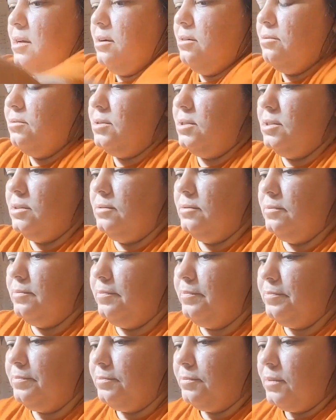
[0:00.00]
Let's get this
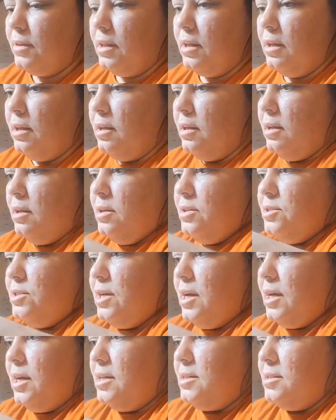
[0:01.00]
out.
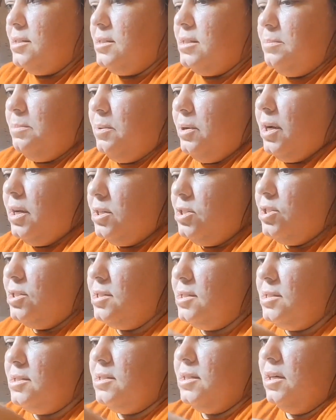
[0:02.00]
So yeah, I guess
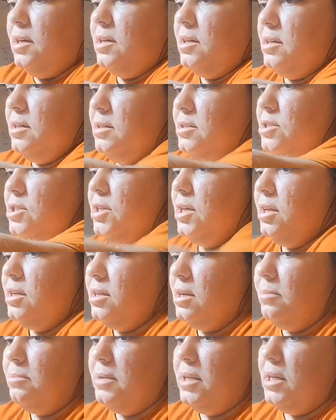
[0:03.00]
the zipper had just
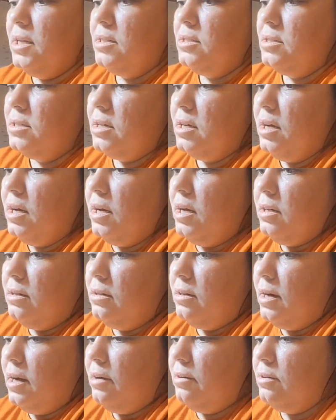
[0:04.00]
stuck, and she ended up
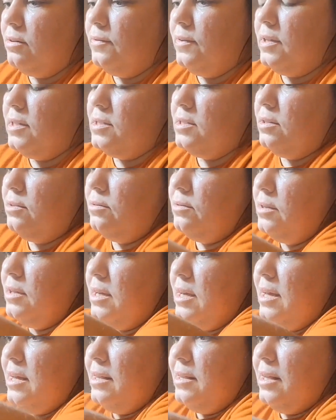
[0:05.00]
needing to cut her out
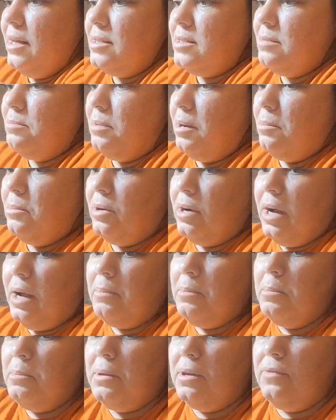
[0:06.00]
of it. So
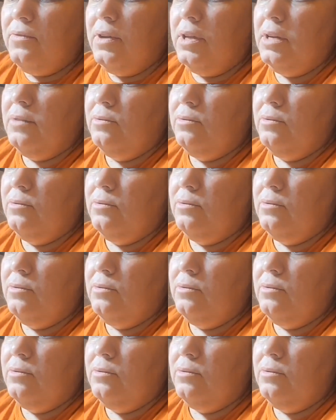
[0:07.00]
that's a bummer.